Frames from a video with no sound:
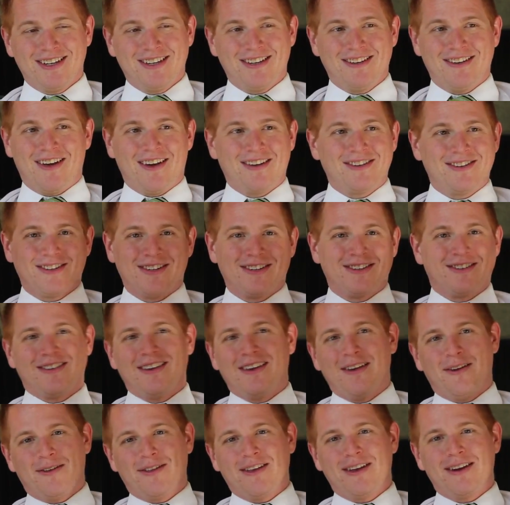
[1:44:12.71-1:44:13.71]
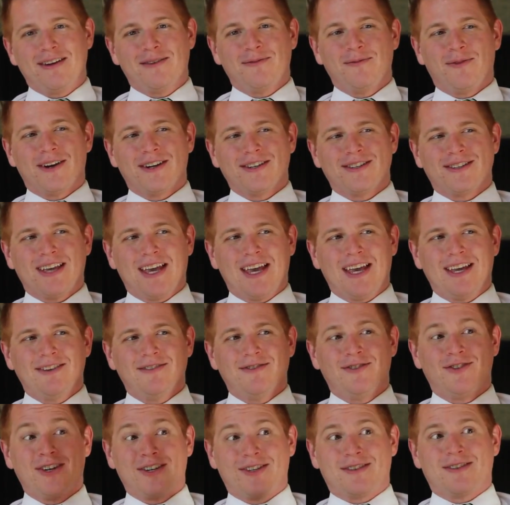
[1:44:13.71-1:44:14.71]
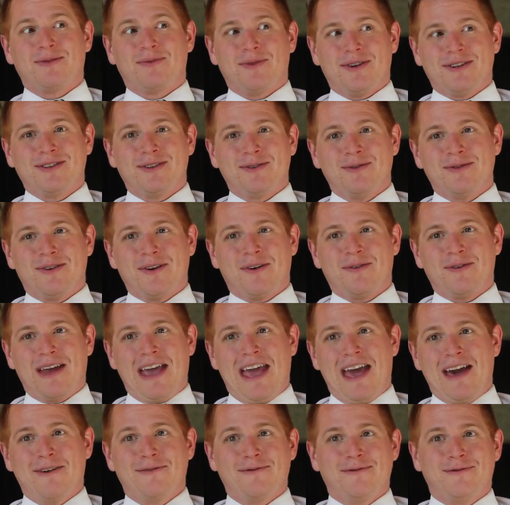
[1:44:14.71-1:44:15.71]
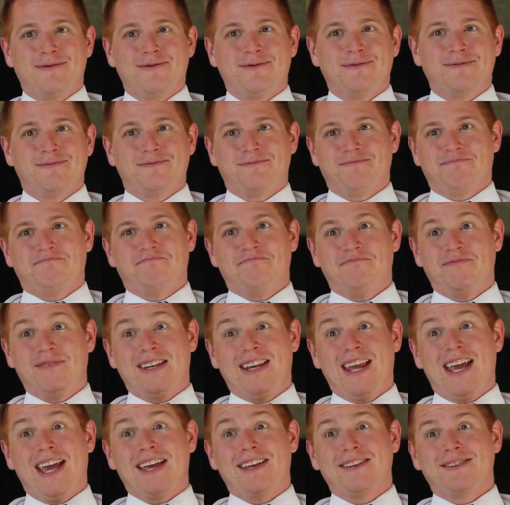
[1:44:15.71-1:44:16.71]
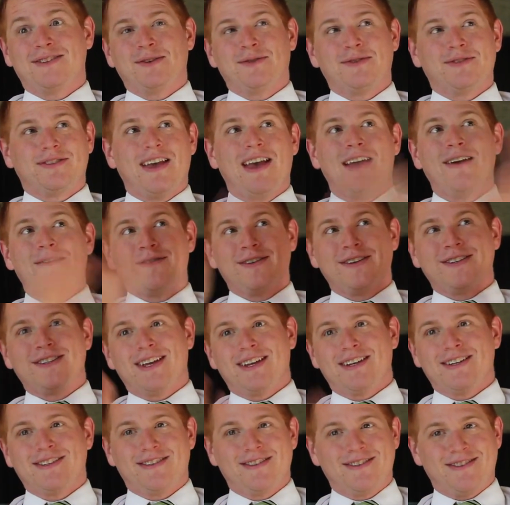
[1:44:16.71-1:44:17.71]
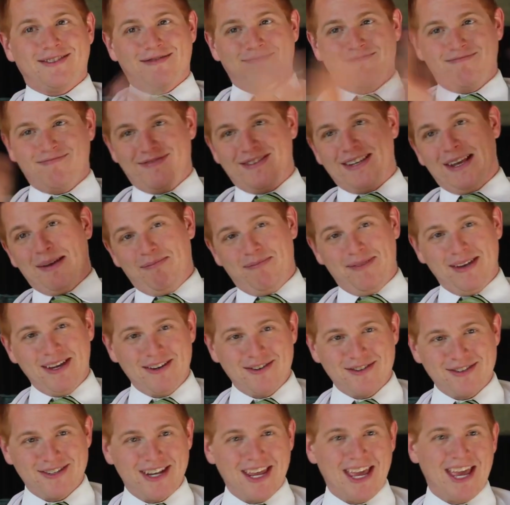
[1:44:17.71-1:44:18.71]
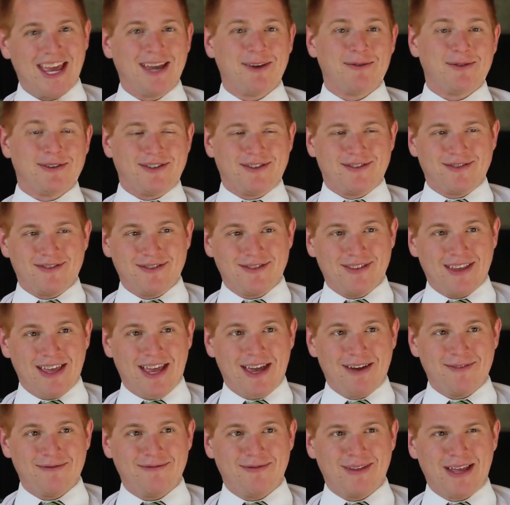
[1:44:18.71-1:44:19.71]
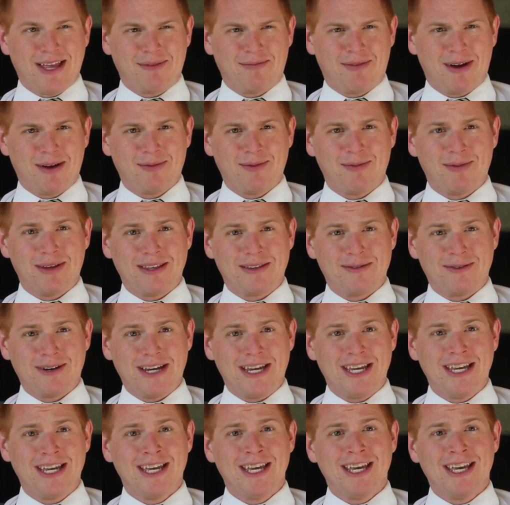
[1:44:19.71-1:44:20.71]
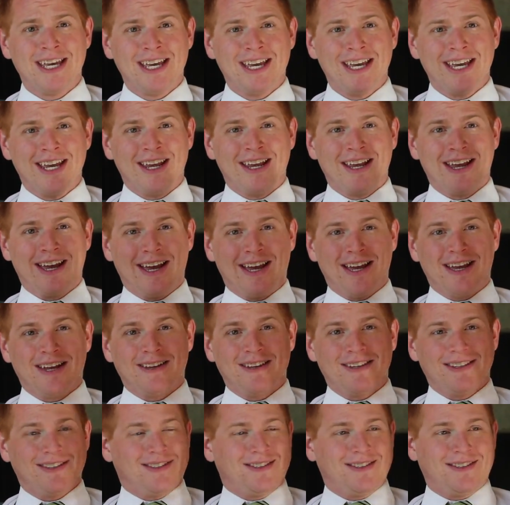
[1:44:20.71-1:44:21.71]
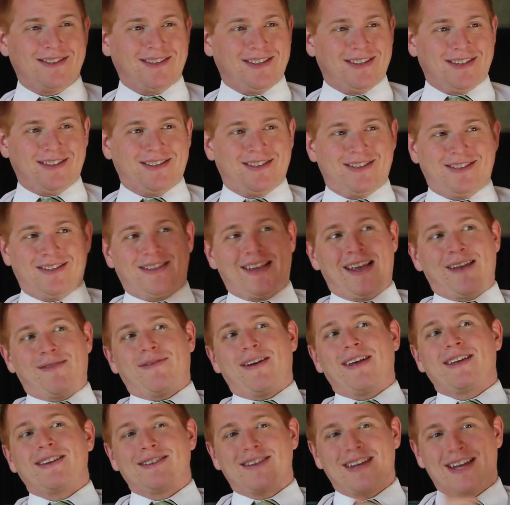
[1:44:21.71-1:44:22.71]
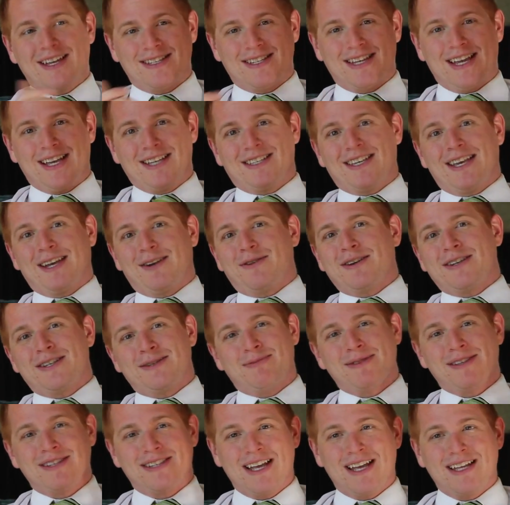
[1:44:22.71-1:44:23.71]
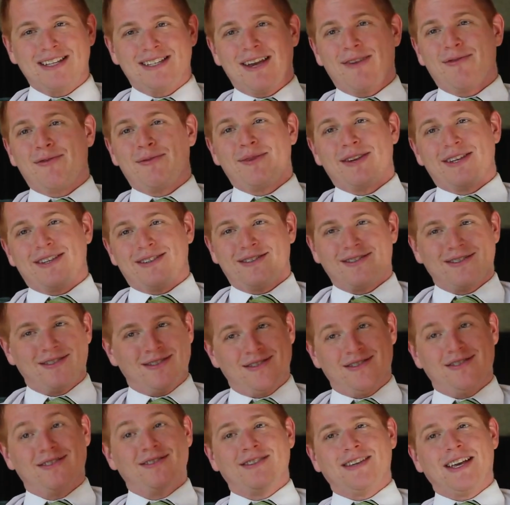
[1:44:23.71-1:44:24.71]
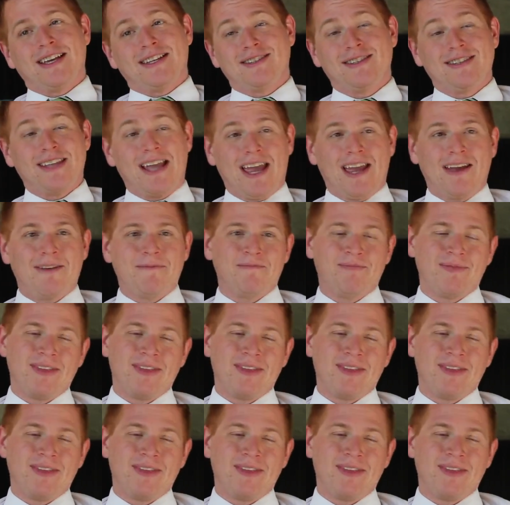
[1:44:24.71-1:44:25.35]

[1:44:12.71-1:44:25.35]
Not just, they didn't want to say just the ones who don't have days, so it's every saint. It's St. Peter's Day, which they have like probably 3. It's St. Valentine's Day, it's St. Crispin's Day, it's everybody's saint's day.